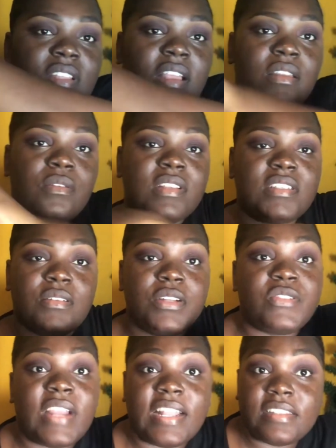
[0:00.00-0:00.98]
that as our
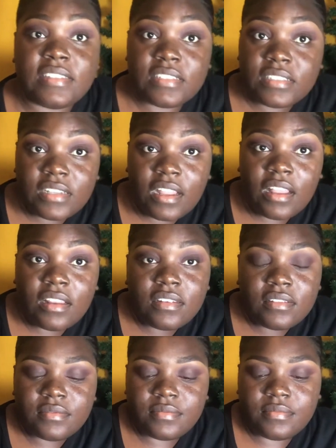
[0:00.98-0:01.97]

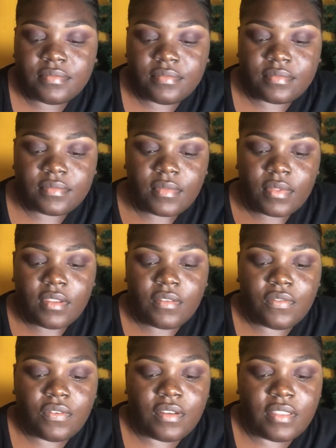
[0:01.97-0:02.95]
transition
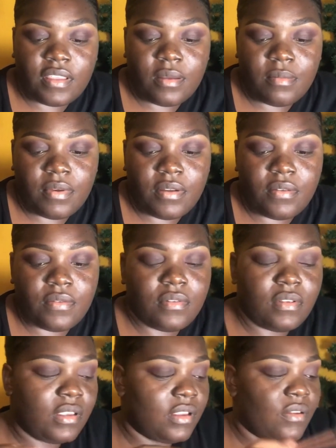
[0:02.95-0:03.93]
for that brown.
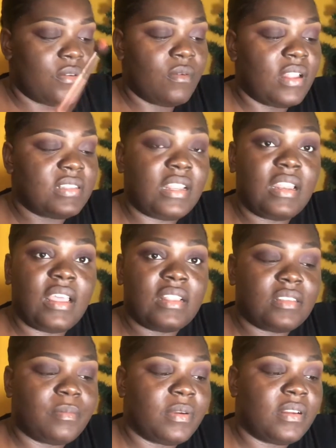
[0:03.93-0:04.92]
You don't want a lot
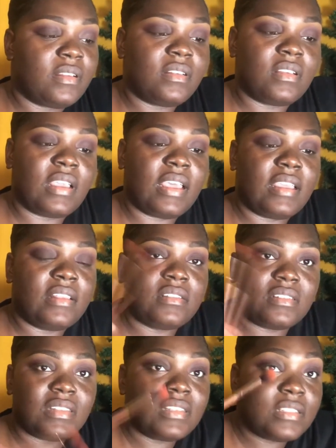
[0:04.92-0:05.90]
of product, guys,
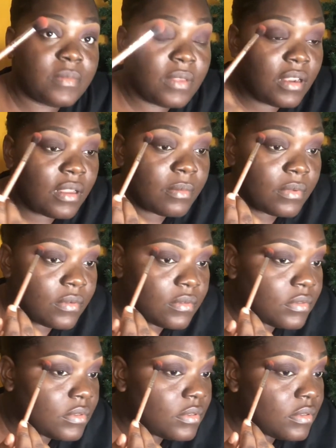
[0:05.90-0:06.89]
just a small
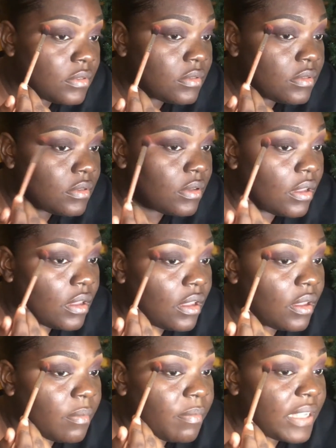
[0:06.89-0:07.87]
amount.
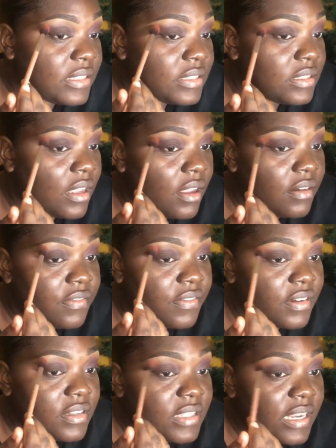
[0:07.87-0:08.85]
Pat it on
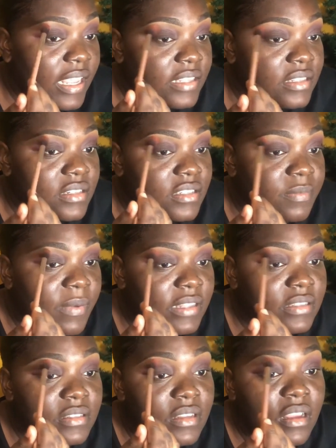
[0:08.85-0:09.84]
first. I like to just pat
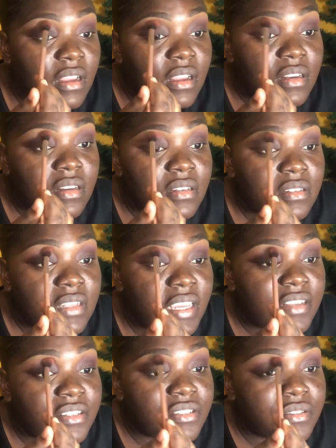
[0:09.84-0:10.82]
it on to
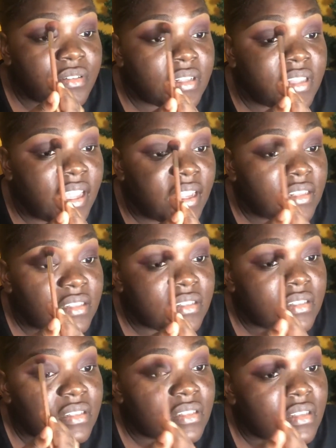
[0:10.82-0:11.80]
ensure that
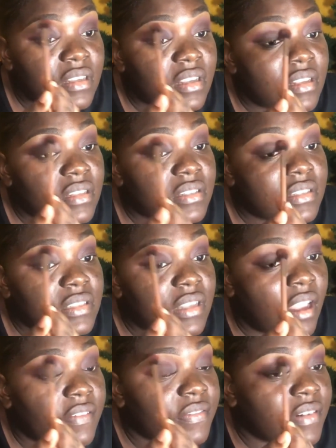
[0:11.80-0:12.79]

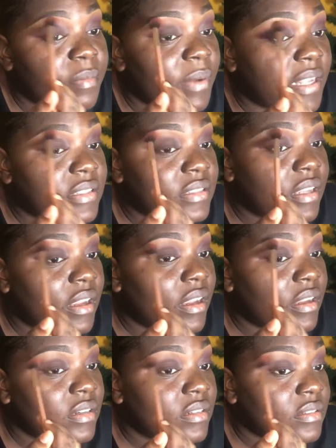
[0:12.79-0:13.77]
softly pat it on,